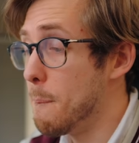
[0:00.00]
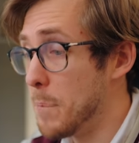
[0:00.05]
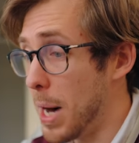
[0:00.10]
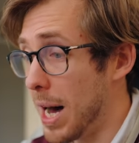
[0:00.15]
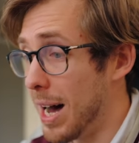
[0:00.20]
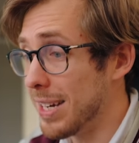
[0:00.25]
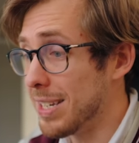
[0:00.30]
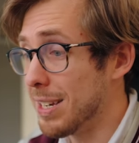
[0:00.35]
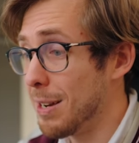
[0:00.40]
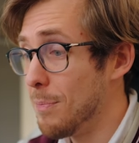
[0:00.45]

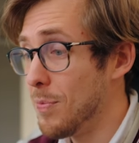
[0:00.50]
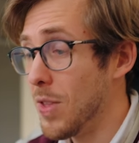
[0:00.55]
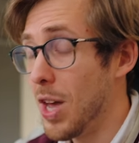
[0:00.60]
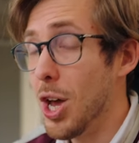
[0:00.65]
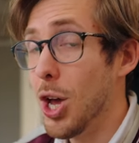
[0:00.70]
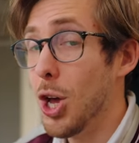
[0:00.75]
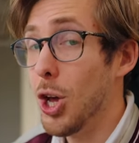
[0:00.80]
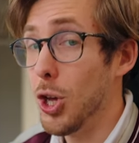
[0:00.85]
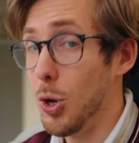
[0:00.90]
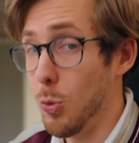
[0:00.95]
but
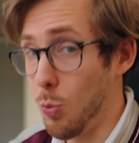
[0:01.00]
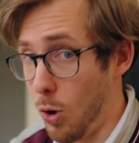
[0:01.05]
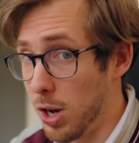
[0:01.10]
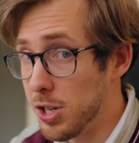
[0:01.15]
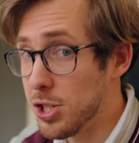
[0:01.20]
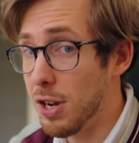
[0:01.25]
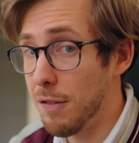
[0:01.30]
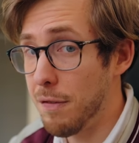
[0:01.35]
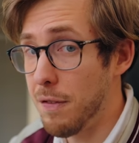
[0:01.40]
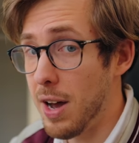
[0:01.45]

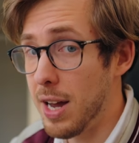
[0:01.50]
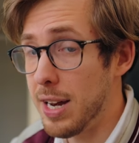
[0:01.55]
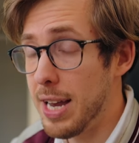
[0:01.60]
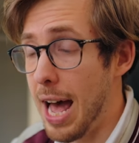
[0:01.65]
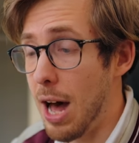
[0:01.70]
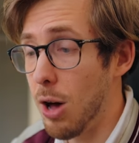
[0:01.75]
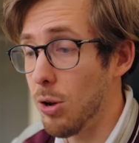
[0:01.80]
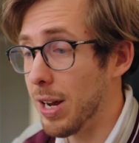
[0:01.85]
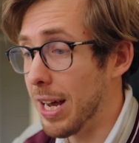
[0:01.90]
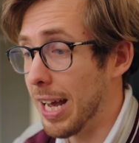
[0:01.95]
once you find
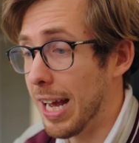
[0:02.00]
out,